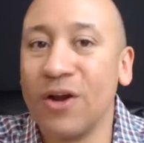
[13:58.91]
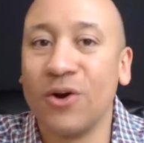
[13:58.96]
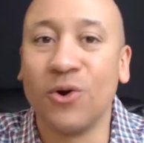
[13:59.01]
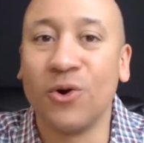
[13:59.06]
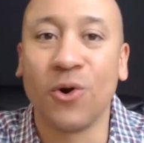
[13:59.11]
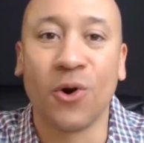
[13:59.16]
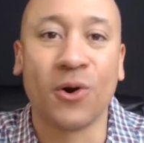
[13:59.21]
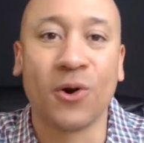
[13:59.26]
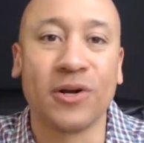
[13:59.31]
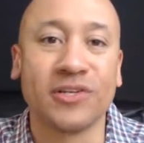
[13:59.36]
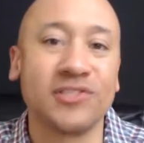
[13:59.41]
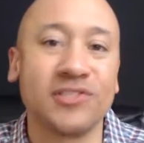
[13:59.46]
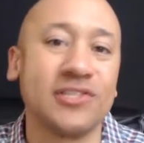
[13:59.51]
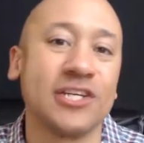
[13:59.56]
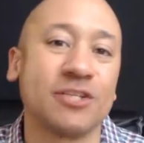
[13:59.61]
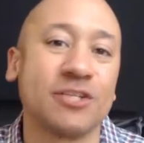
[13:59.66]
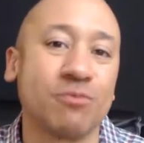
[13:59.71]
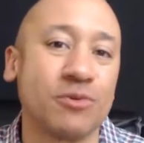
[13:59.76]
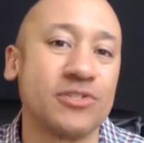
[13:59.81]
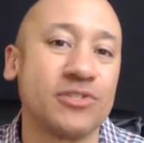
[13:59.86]
who earn a
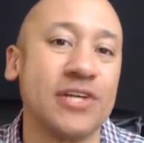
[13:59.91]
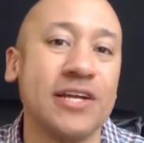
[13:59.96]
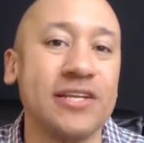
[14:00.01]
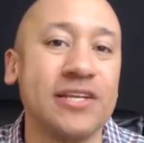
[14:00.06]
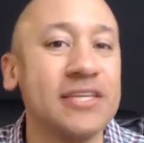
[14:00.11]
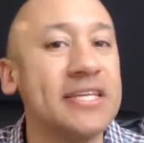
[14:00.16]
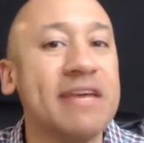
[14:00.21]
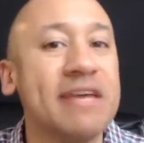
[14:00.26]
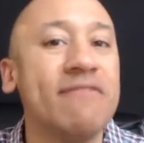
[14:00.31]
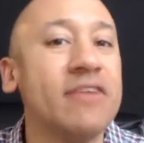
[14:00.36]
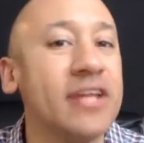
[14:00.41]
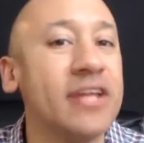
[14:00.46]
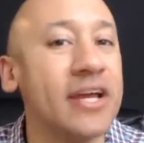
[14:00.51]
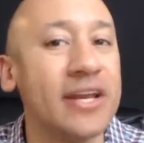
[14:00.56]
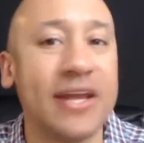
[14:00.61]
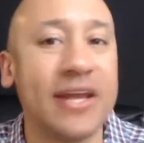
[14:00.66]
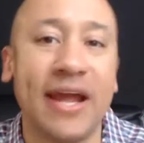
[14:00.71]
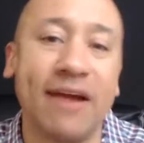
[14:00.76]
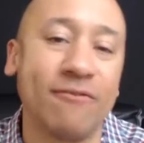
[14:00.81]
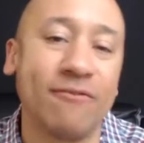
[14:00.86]
6%
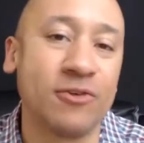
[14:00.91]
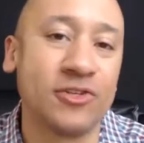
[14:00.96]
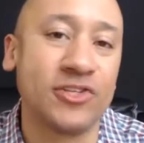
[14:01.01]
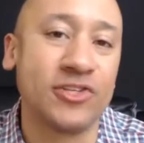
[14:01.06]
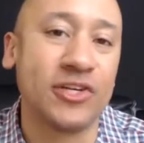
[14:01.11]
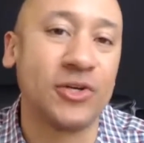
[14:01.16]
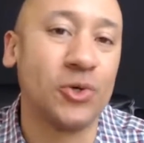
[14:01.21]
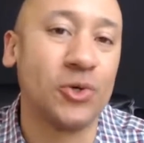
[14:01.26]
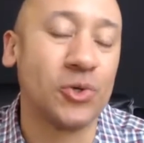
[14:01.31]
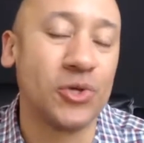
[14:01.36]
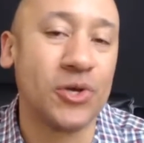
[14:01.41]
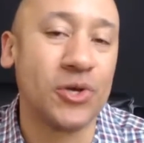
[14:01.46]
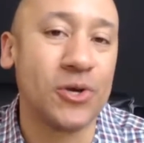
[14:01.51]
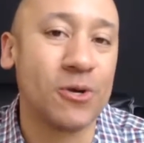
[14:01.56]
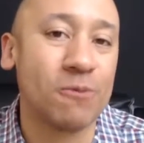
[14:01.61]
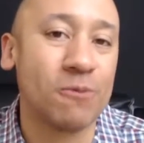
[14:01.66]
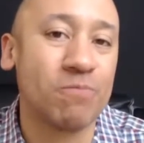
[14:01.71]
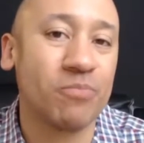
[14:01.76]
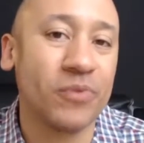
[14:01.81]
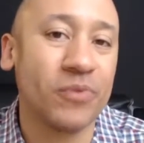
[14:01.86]
dividend every single
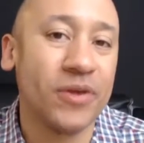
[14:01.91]
year.